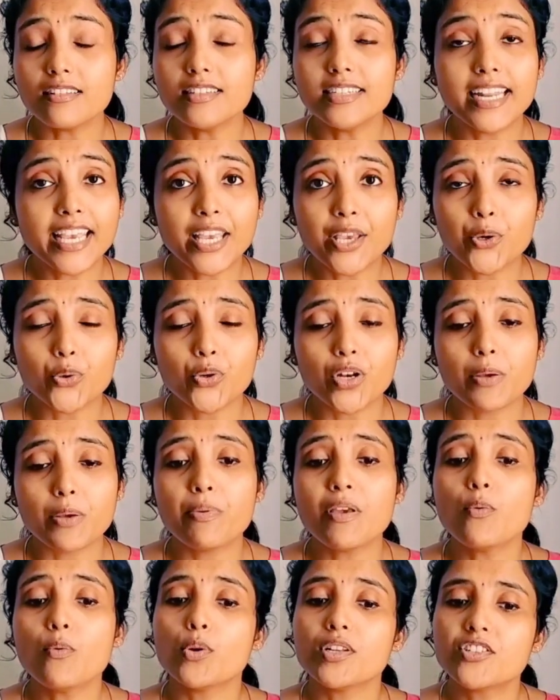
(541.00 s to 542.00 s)

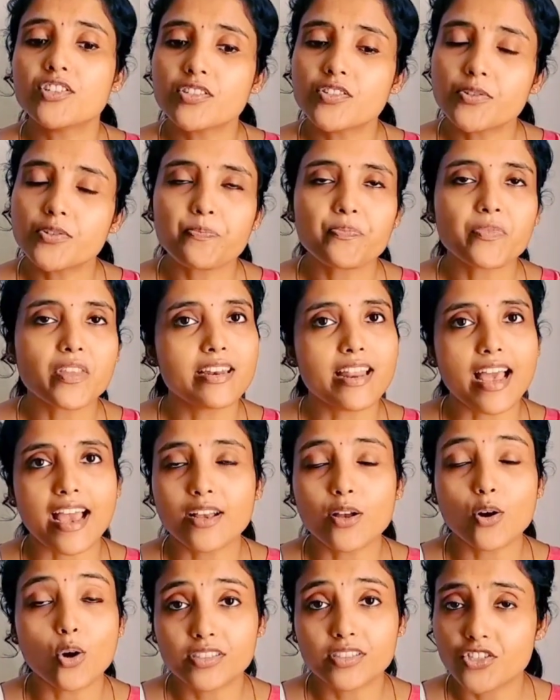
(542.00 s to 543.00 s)
DUTP, which is
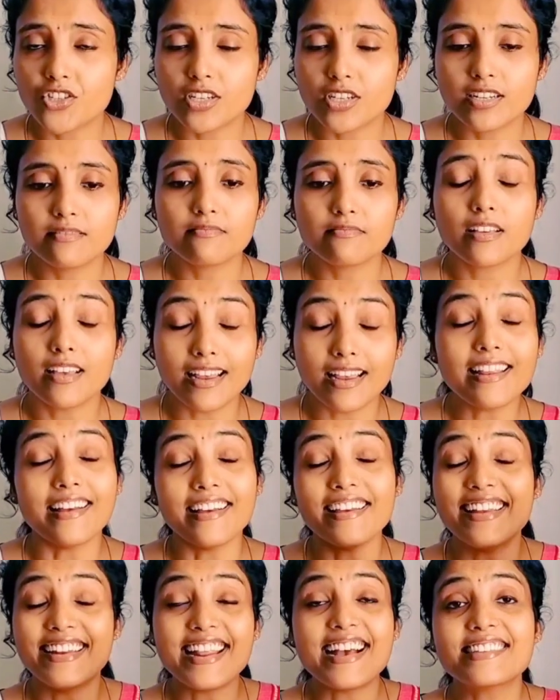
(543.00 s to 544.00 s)
digoxygen, and
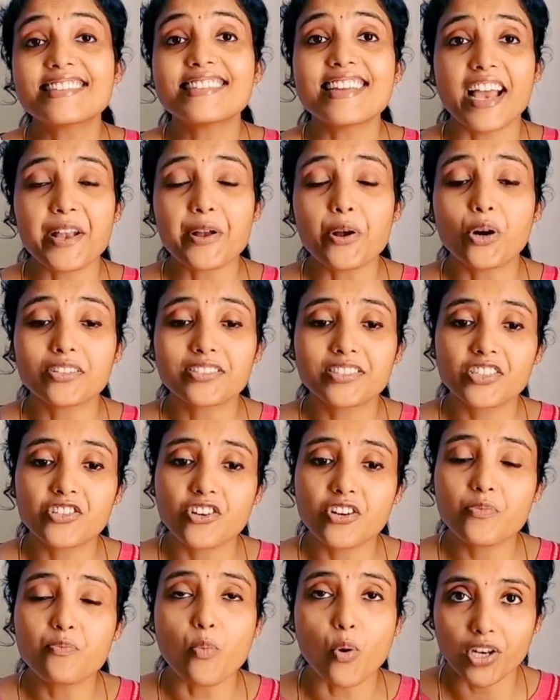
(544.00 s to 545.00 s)
it a
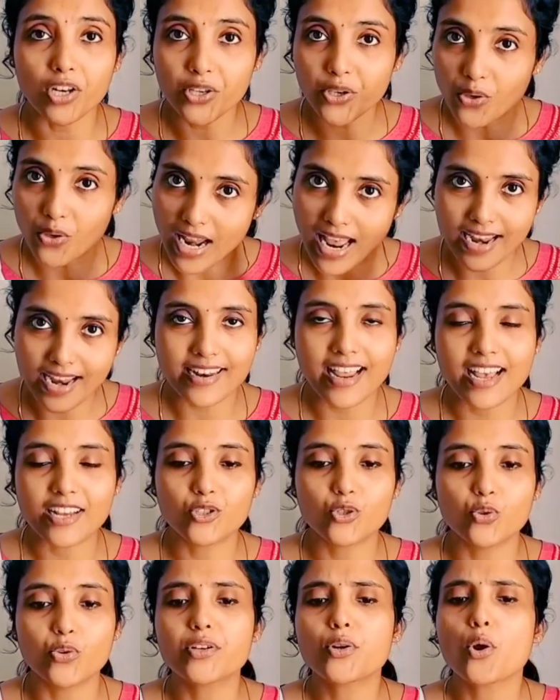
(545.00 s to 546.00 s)
digoxygen molecule attached
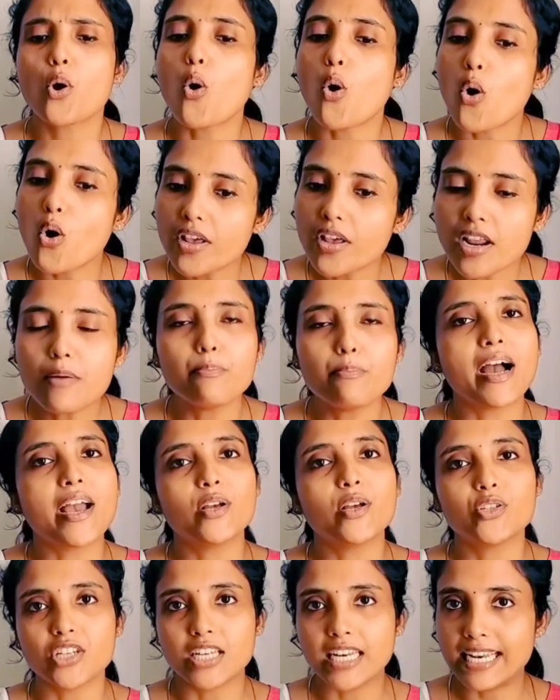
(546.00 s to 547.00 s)
to it, or a
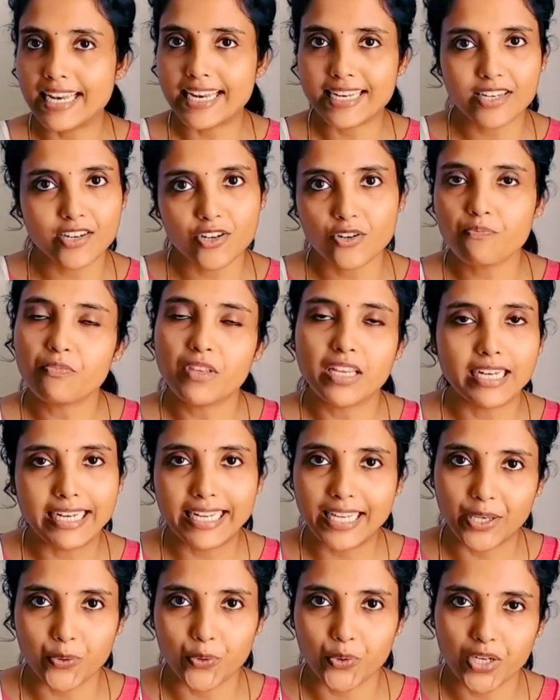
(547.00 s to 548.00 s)
biotinylated
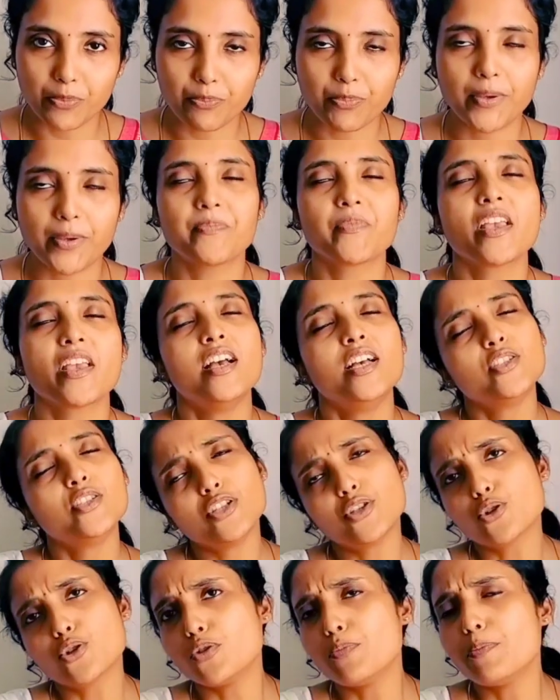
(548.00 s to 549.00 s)
DUTP. So
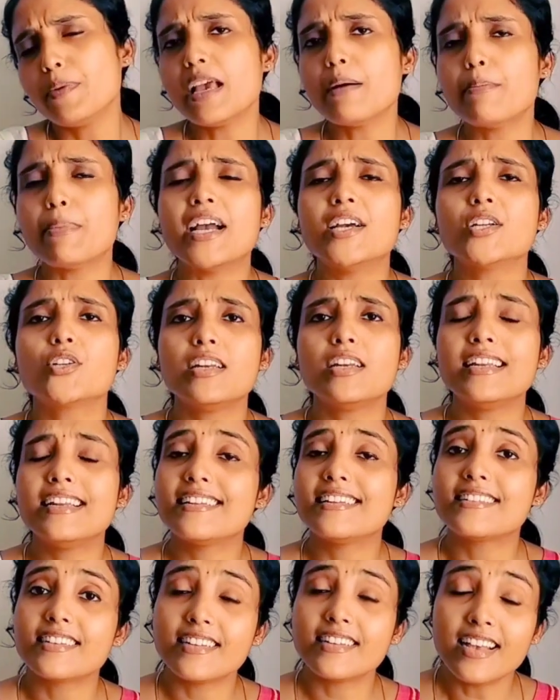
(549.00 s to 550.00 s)
it could be a
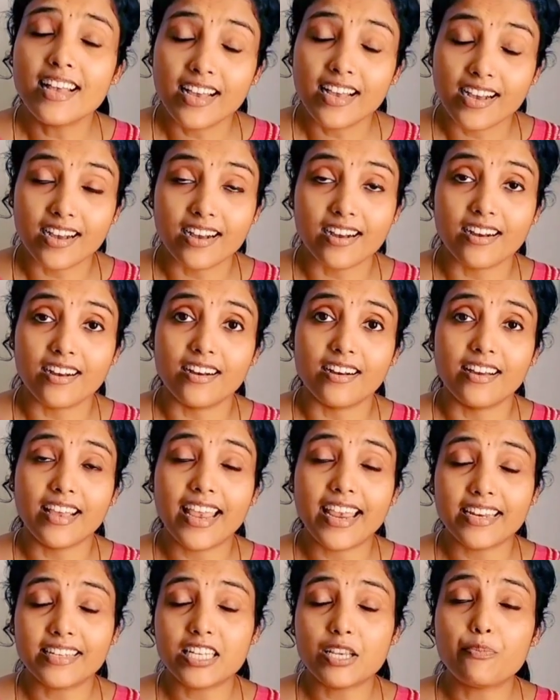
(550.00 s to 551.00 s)
biotinylated
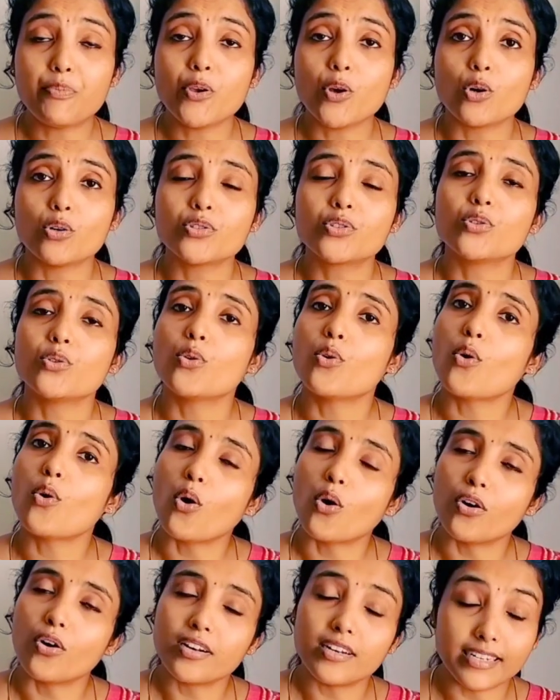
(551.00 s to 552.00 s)
ATP also,
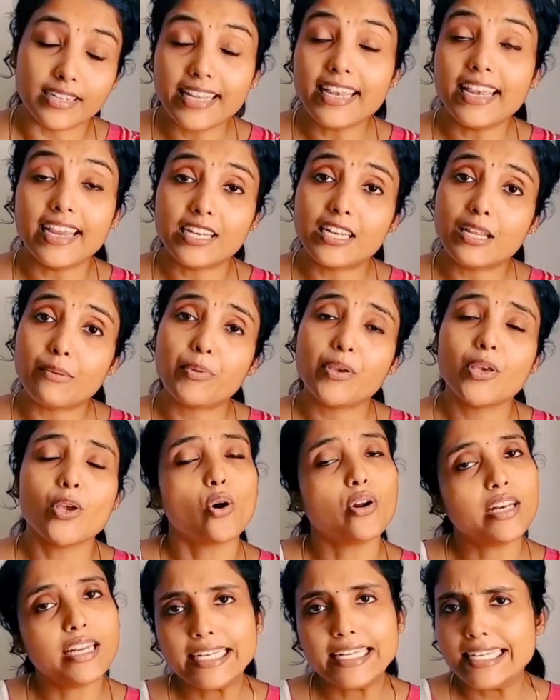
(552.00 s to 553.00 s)
or DATP or
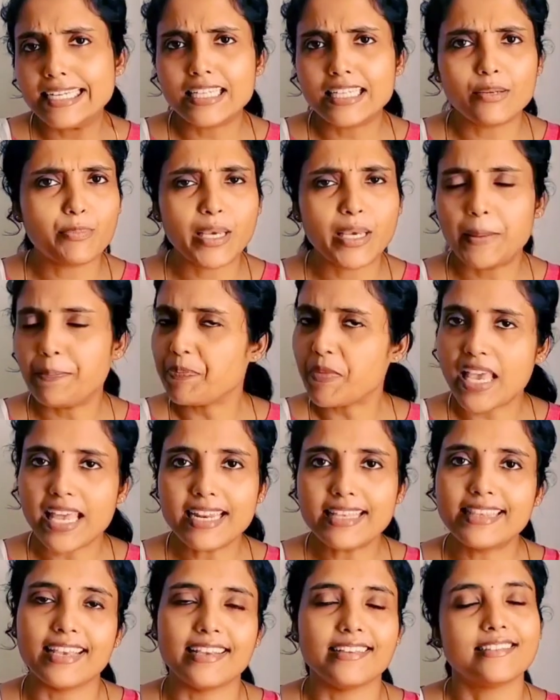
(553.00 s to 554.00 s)
DTTP,
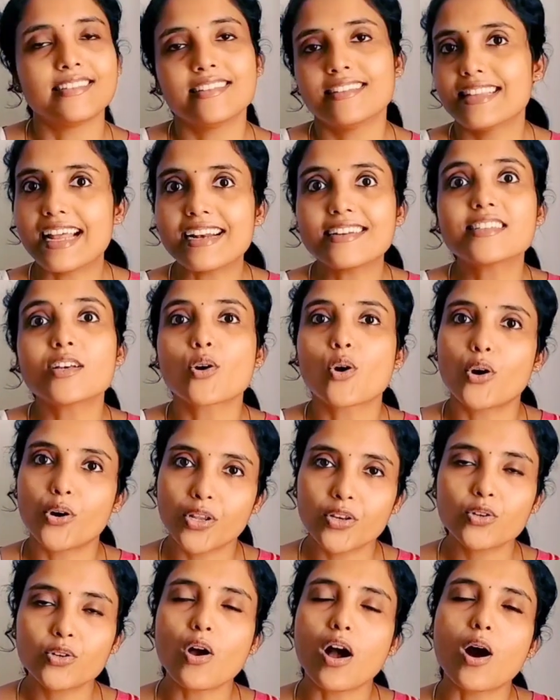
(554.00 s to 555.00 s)
anything. That is
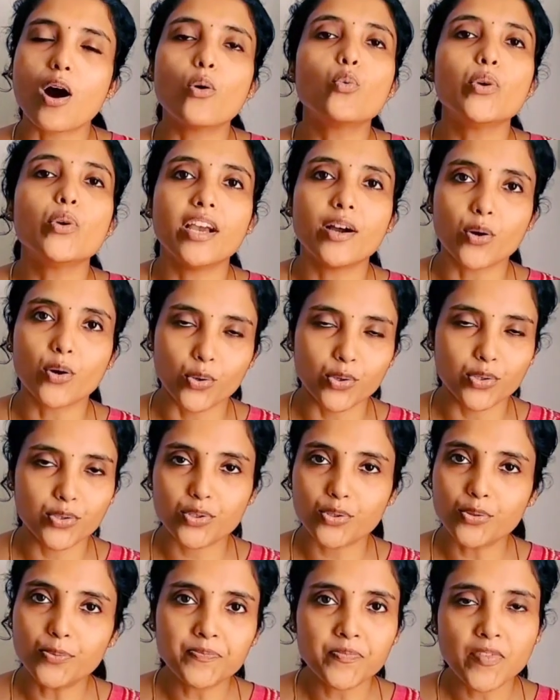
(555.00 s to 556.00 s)
according to how we are going
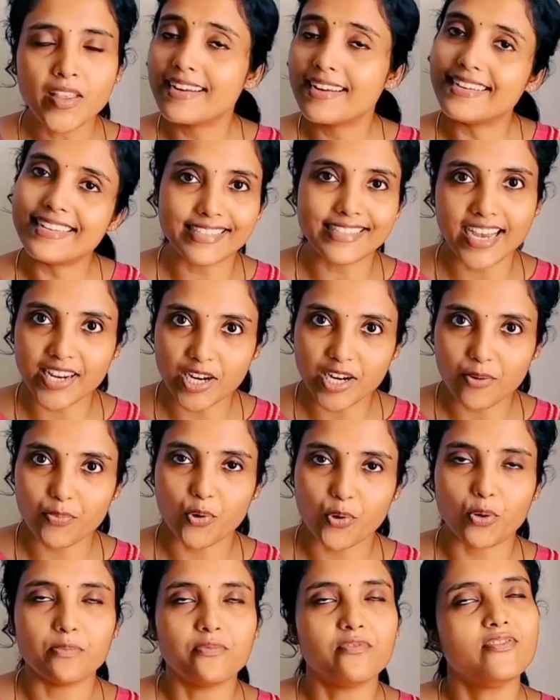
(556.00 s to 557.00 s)
to design our
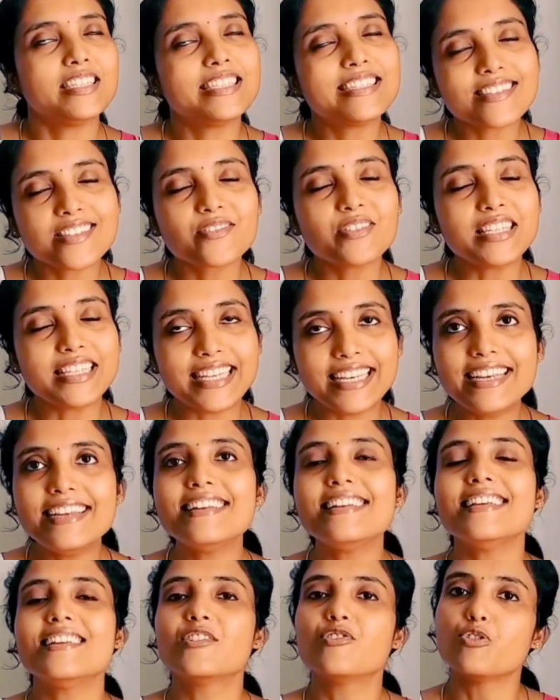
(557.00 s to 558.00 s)
probe. We just
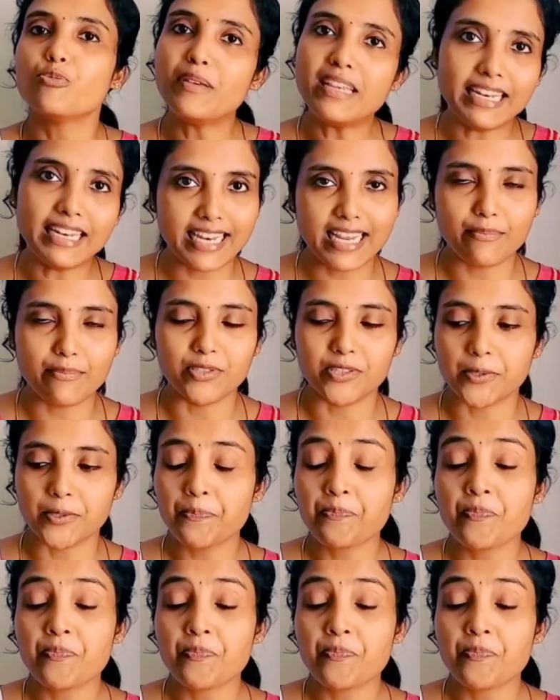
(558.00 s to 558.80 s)
need it to be labeled.